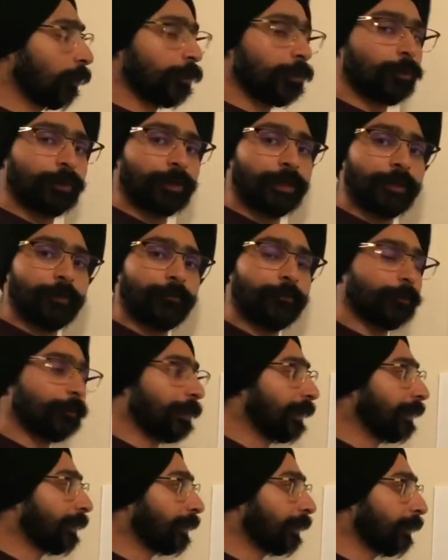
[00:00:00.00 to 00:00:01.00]
to give
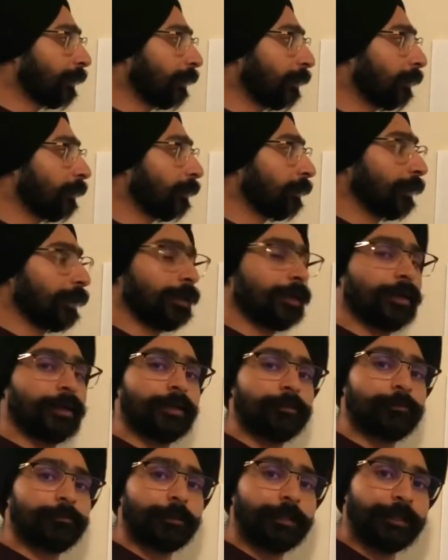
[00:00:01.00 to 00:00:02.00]
painkiller in her
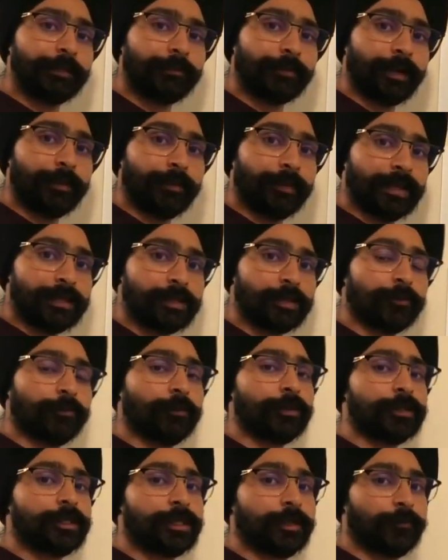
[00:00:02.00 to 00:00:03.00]
third trimester for
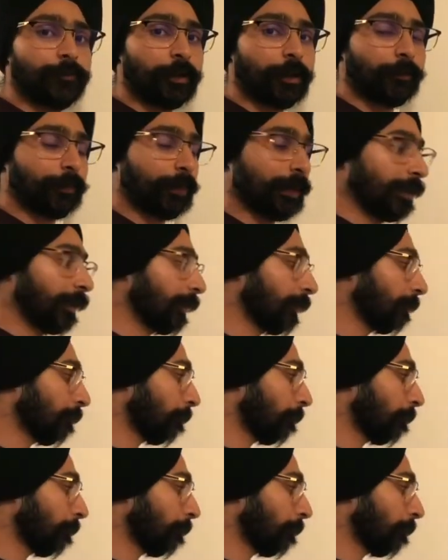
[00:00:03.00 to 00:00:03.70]
severe pain,